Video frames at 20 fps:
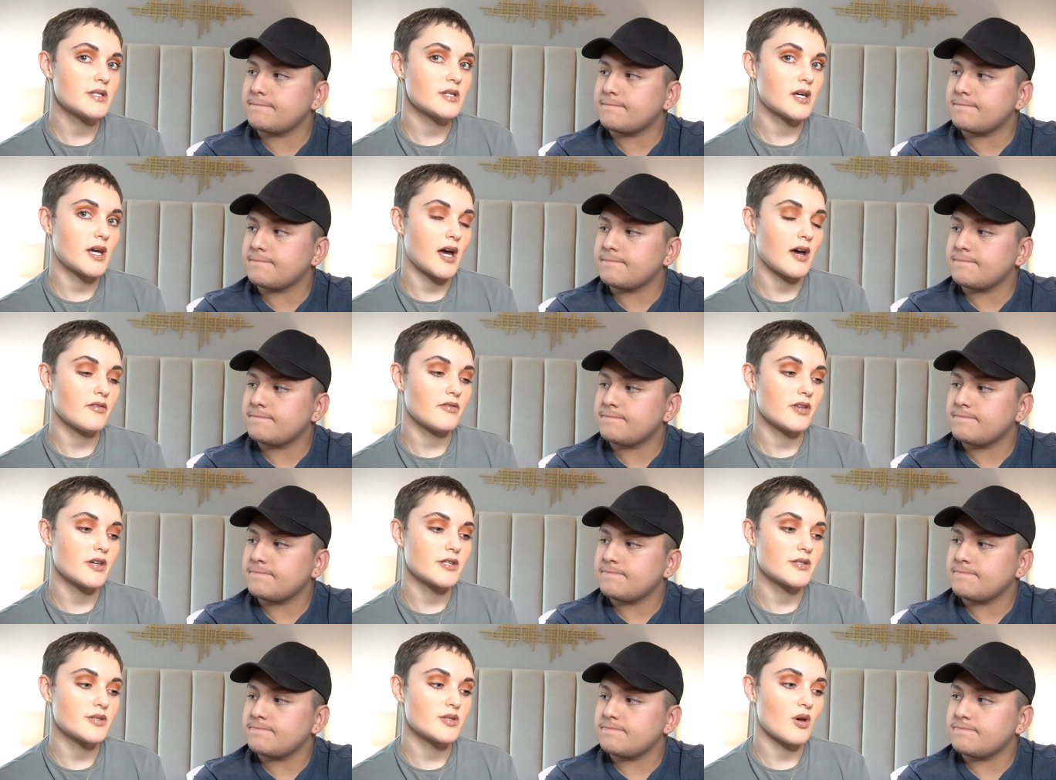Speaker 1: to get
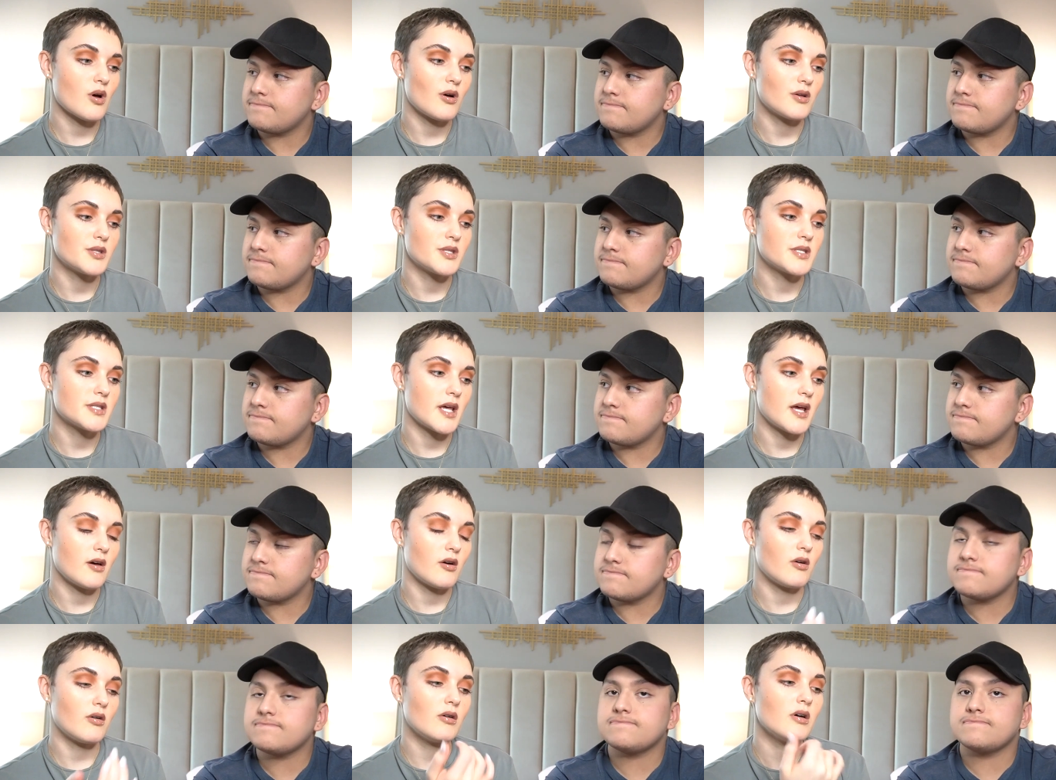this on
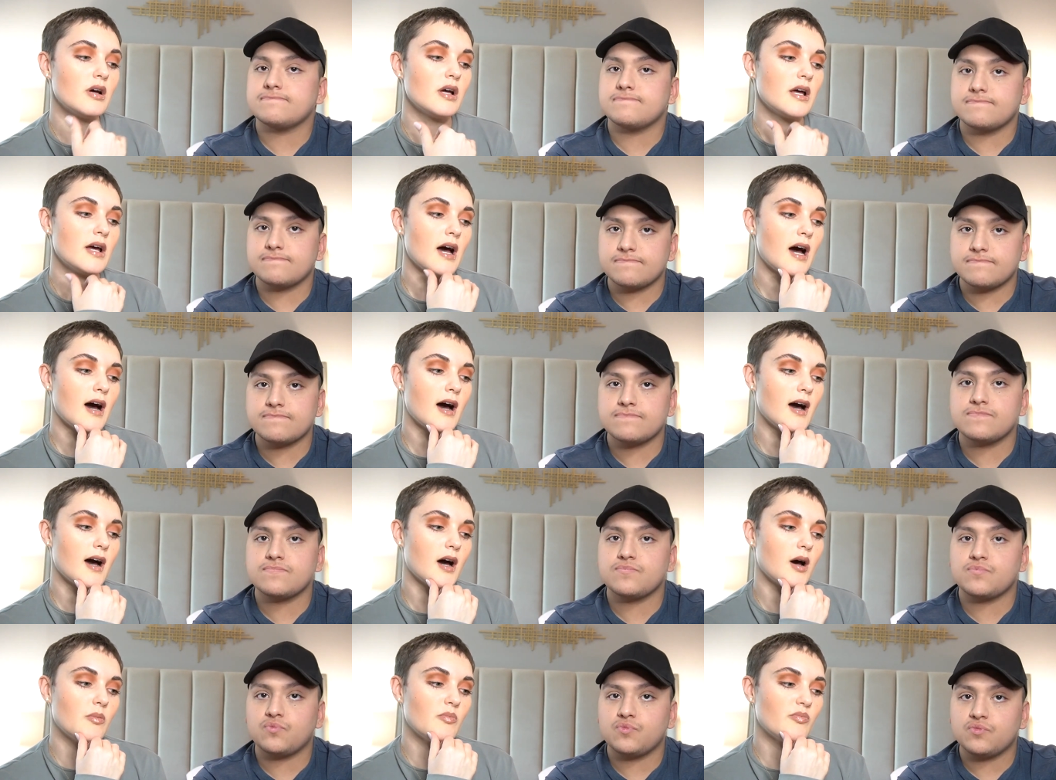sale.
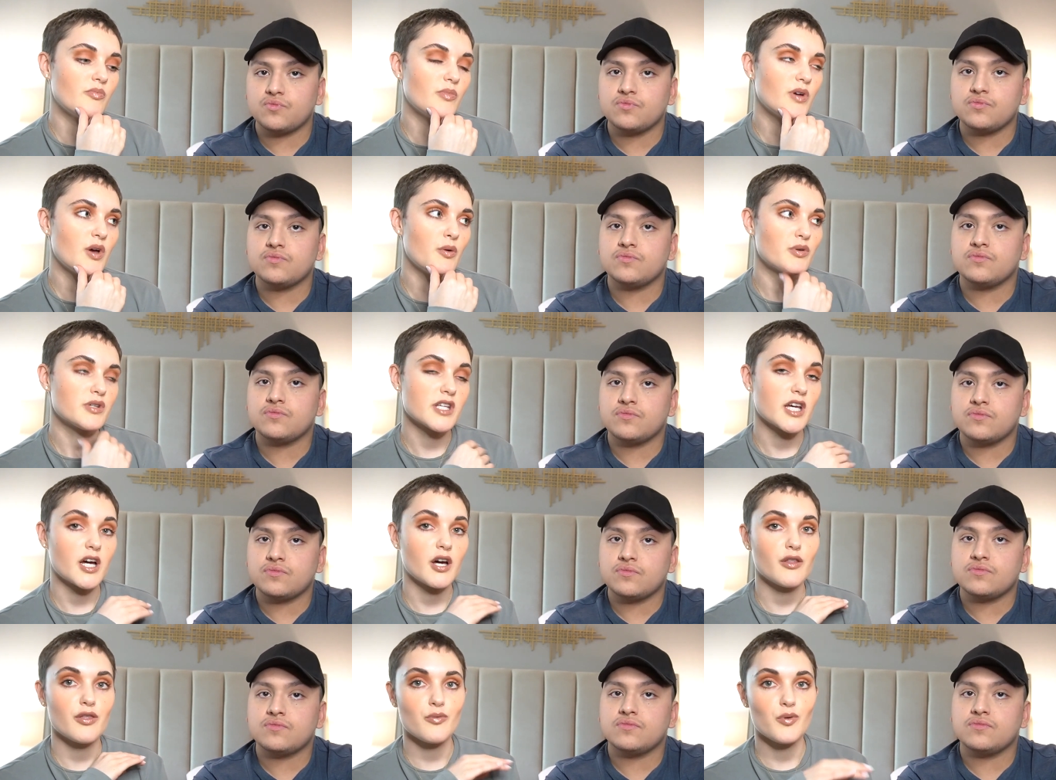Um, it was like
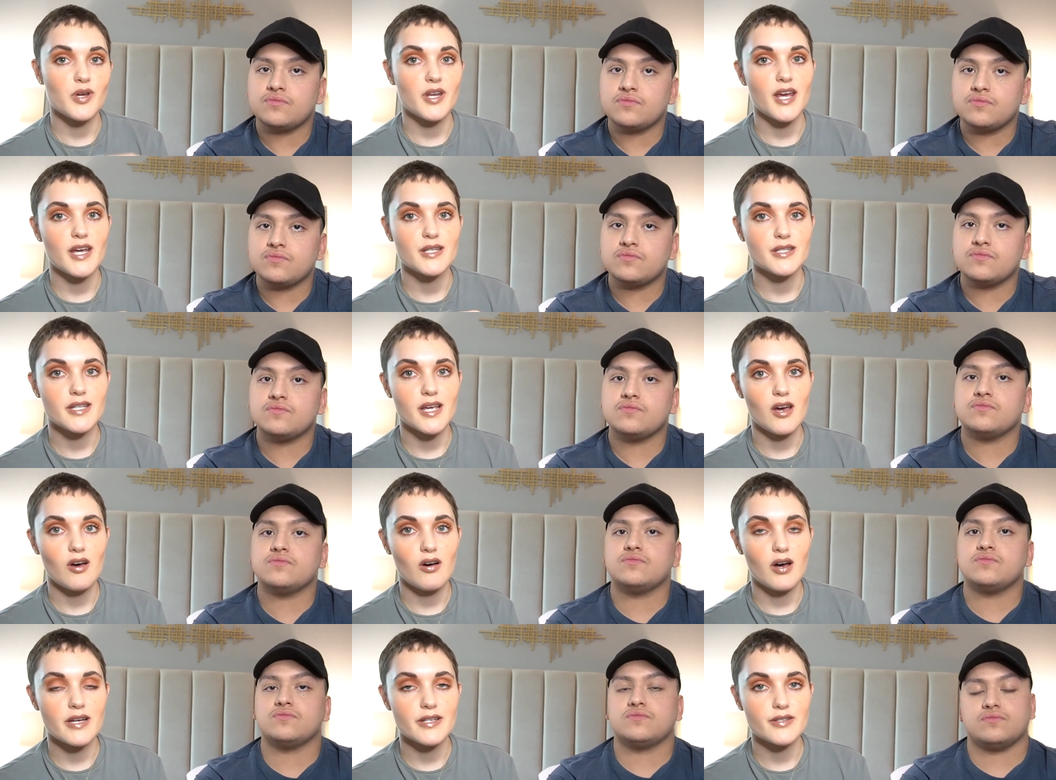a three-day sale.
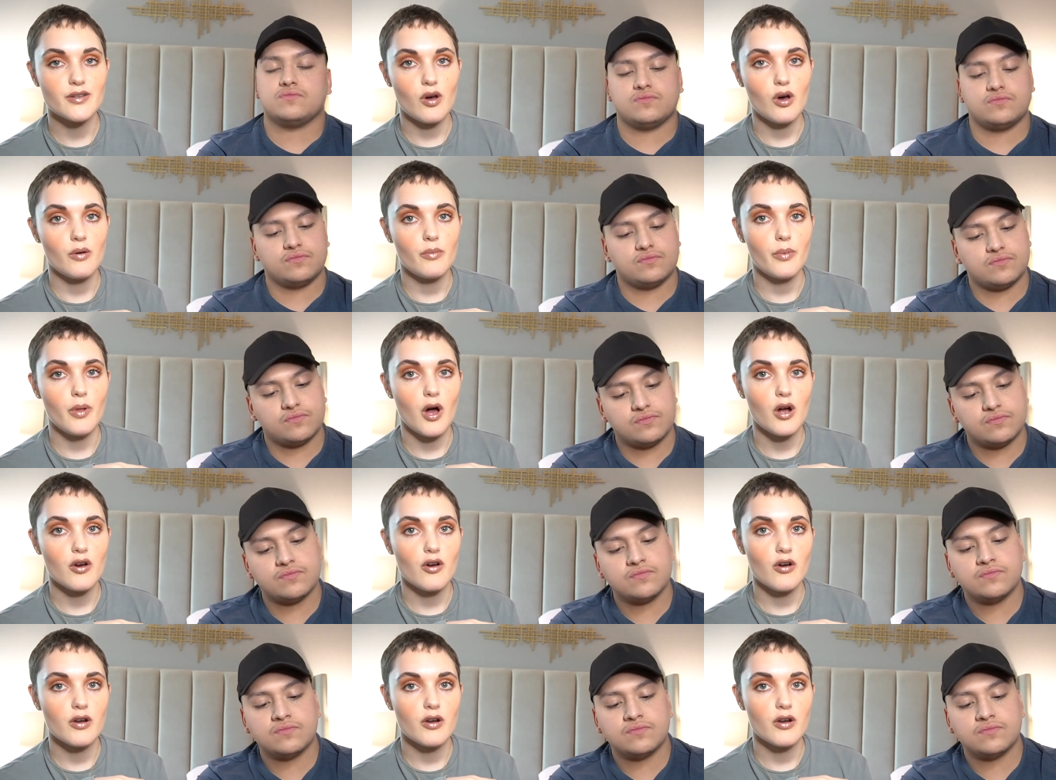I saw a blogger